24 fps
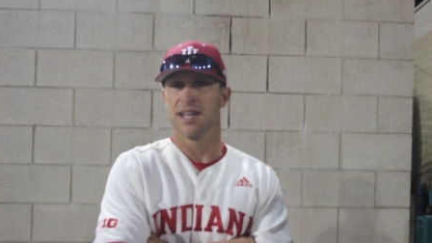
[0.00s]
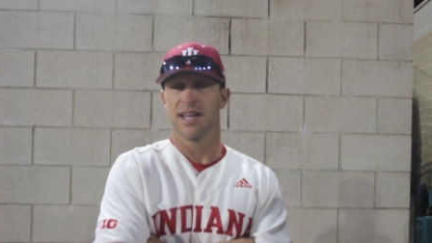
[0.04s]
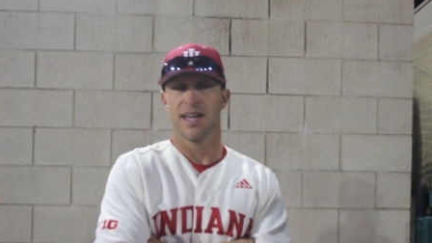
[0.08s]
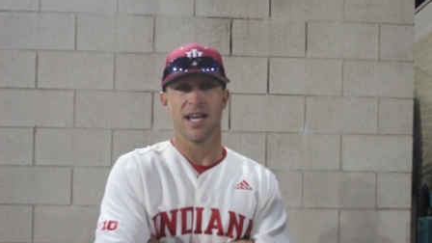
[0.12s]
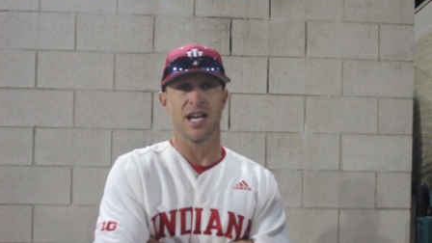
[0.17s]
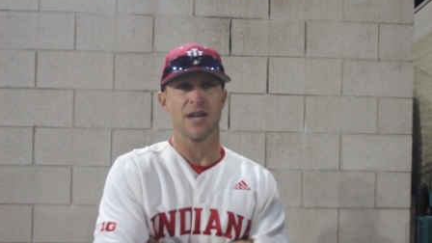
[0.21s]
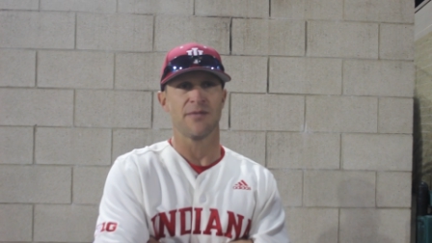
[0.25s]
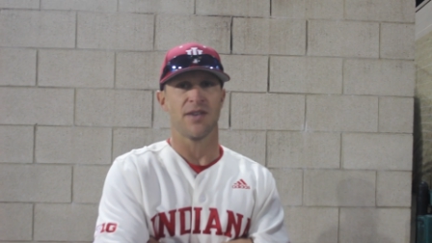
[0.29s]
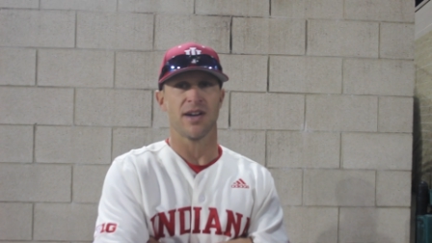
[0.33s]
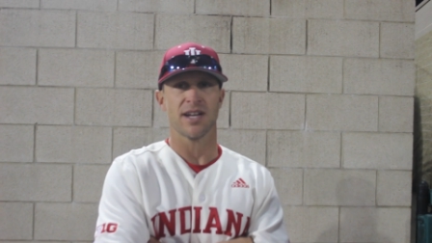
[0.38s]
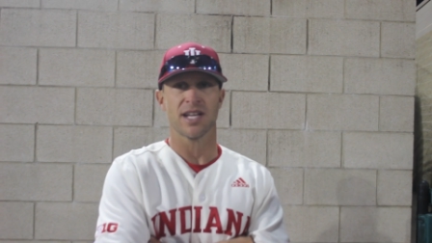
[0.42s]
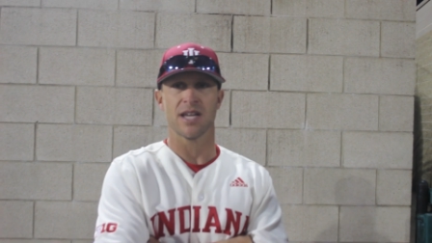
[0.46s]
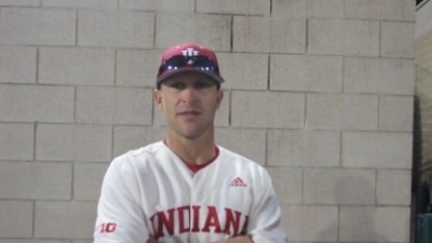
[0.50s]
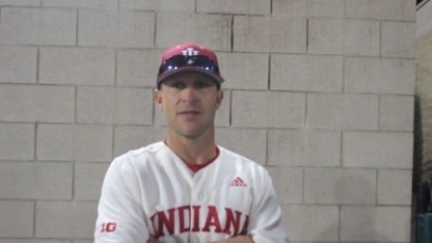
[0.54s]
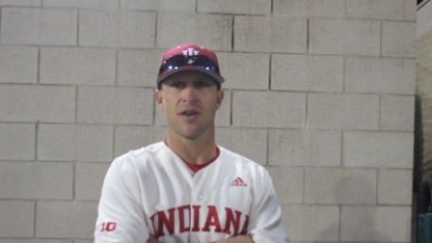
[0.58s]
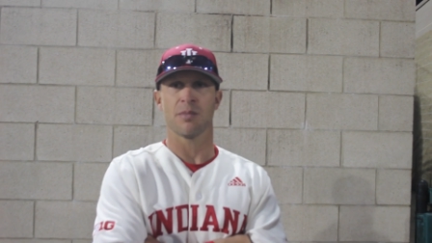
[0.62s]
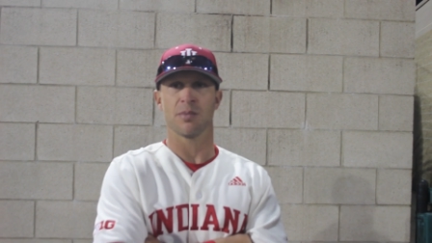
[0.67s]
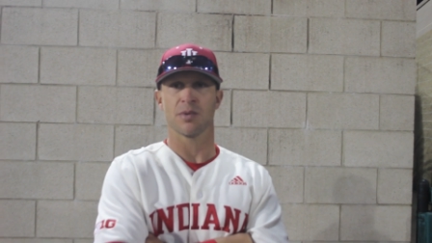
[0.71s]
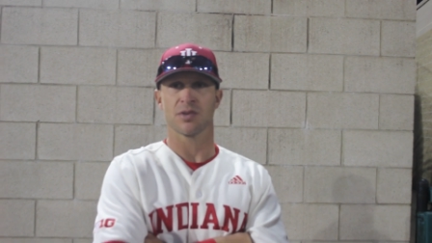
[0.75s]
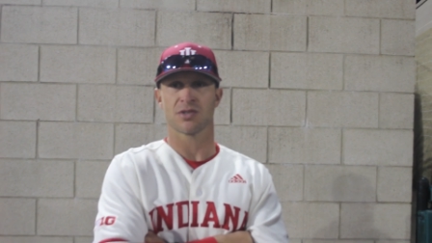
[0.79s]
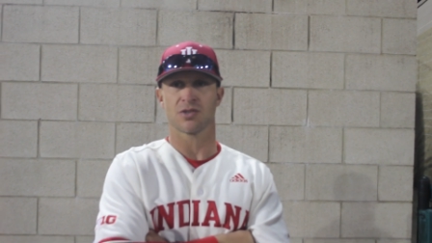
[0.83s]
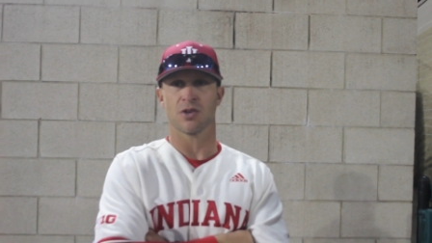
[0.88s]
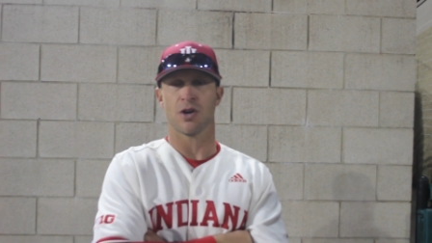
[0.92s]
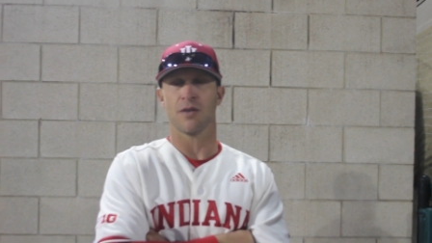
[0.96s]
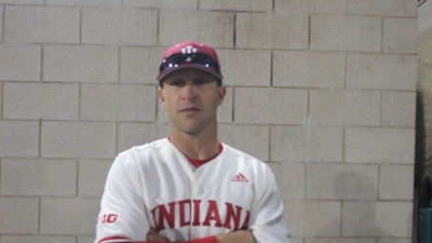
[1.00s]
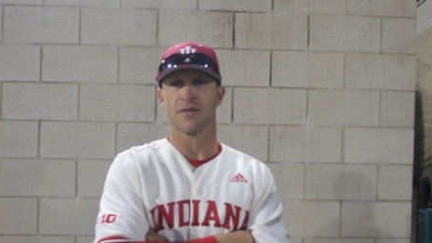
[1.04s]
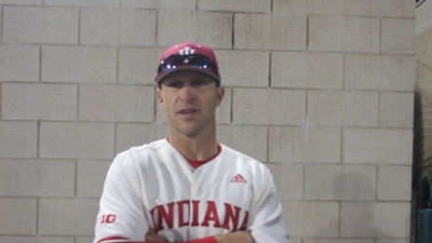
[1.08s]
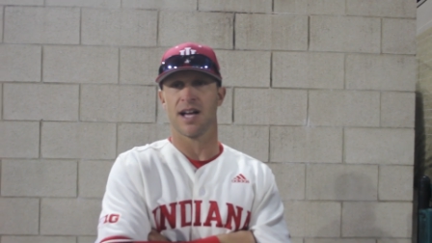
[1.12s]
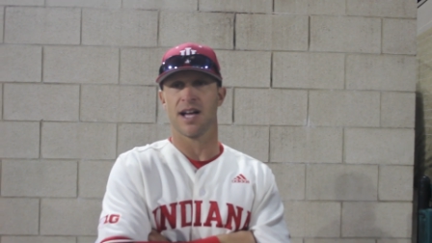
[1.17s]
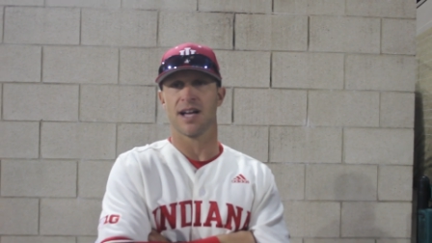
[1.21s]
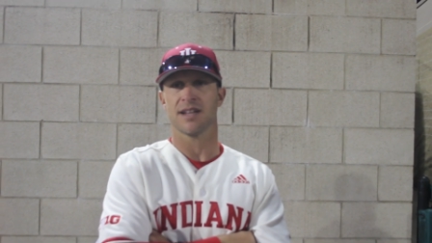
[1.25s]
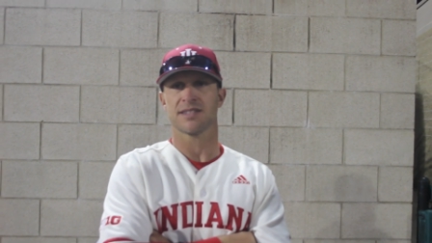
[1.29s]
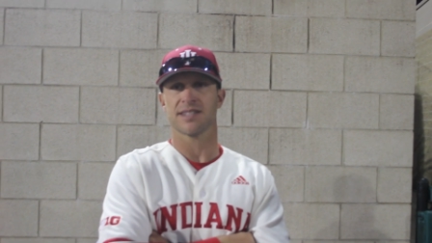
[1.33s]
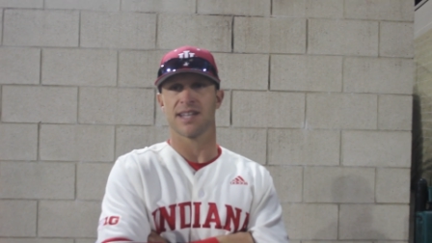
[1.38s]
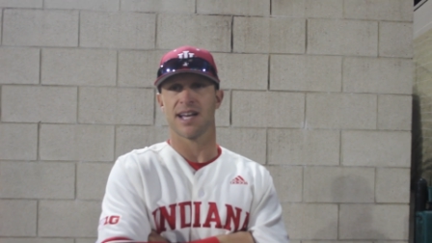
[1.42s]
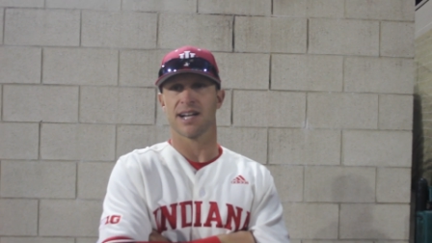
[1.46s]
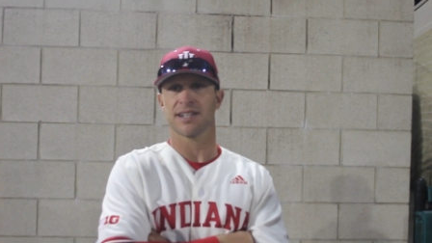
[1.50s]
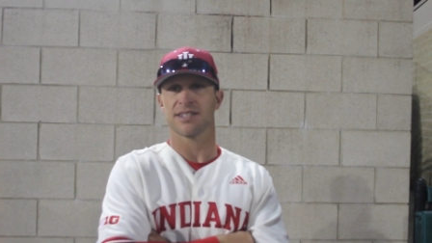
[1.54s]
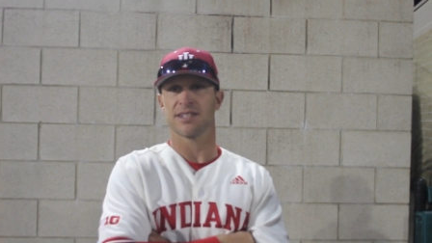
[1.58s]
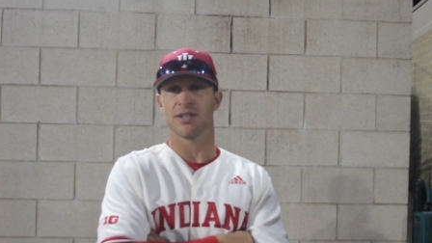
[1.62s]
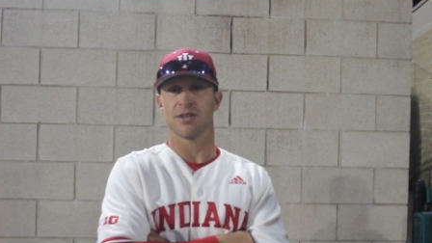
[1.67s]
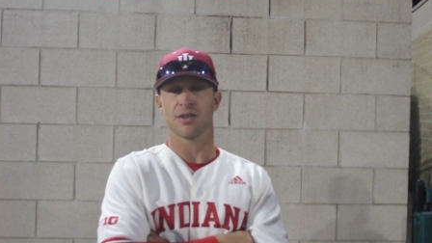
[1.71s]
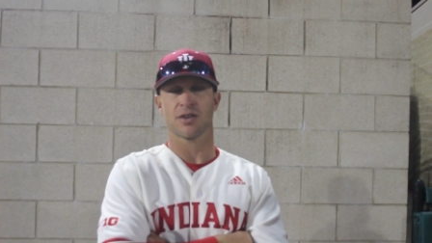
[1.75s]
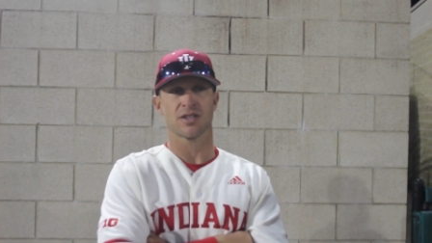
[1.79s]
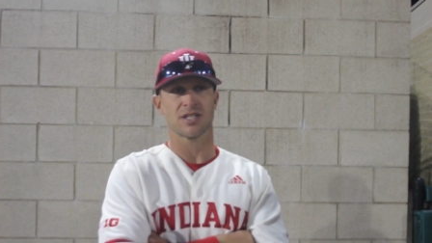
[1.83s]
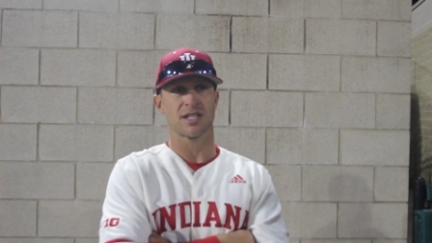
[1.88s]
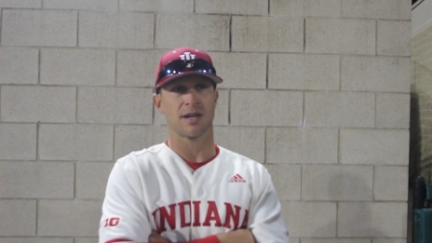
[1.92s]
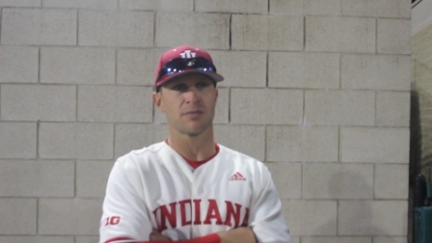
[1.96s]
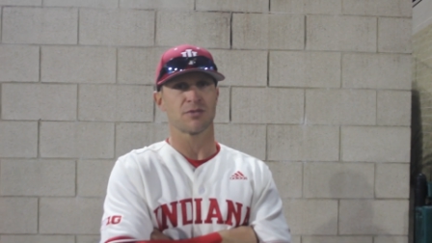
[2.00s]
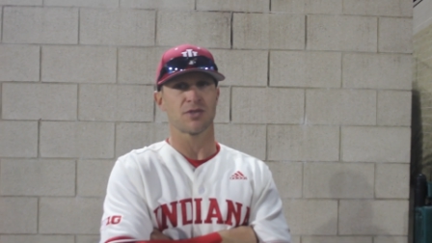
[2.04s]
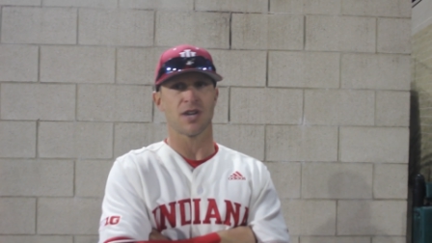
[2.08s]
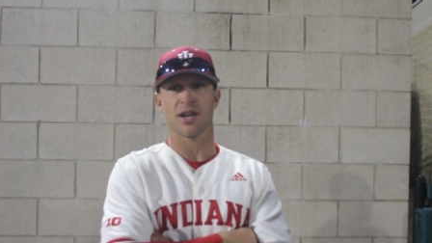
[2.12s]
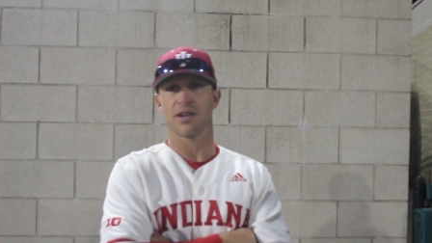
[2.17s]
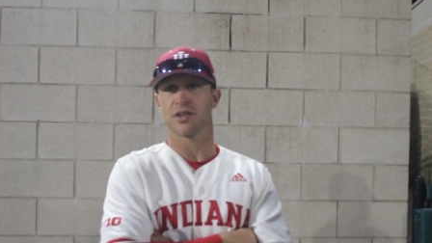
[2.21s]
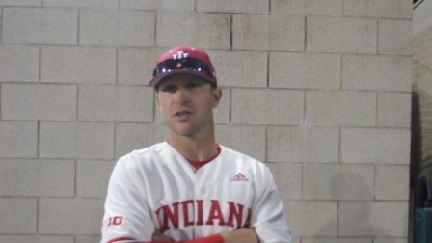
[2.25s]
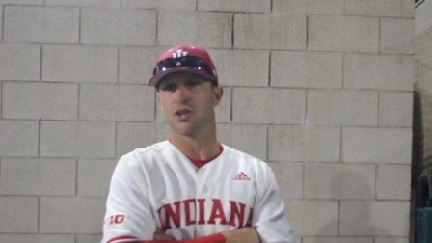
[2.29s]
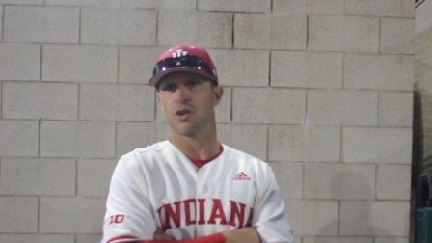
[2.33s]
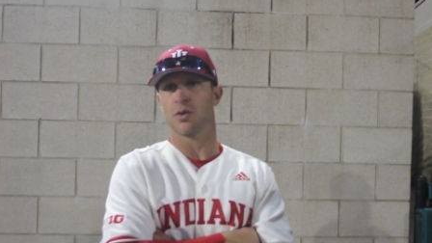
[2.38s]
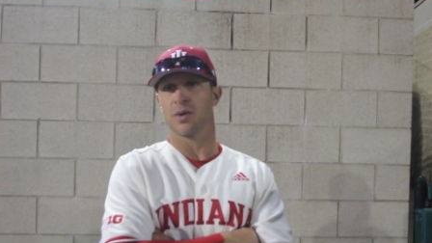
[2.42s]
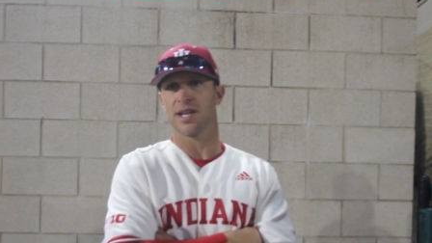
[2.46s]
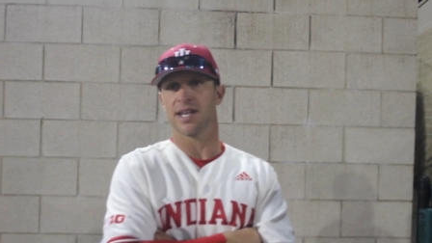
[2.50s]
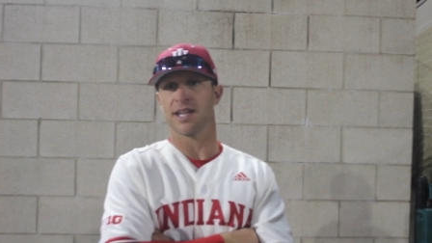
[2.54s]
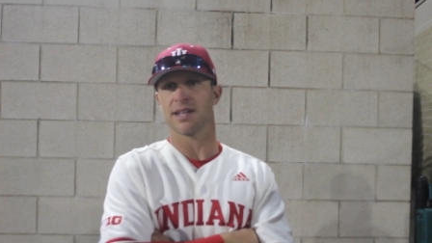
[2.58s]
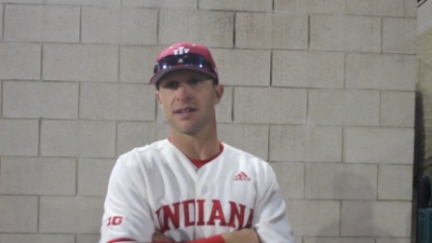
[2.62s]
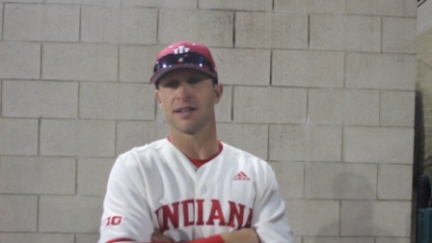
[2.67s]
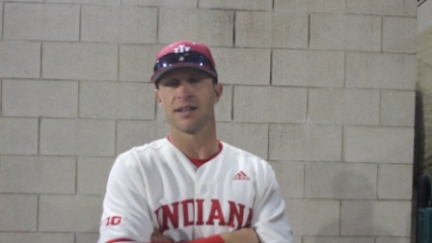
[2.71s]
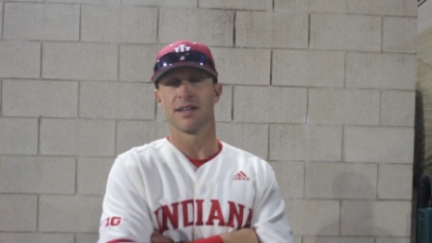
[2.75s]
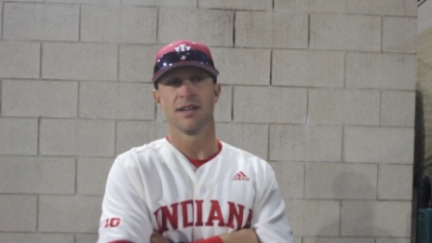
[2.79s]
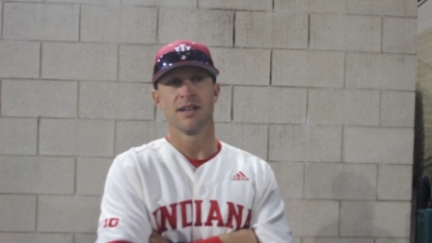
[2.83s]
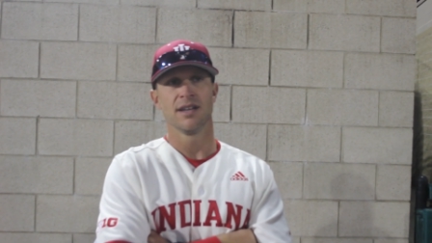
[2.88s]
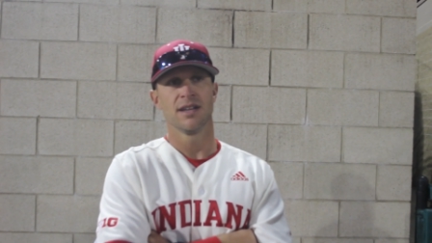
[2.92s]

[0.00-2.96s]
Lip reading: Hey, if I give up a soft contact here because I'm trying to go in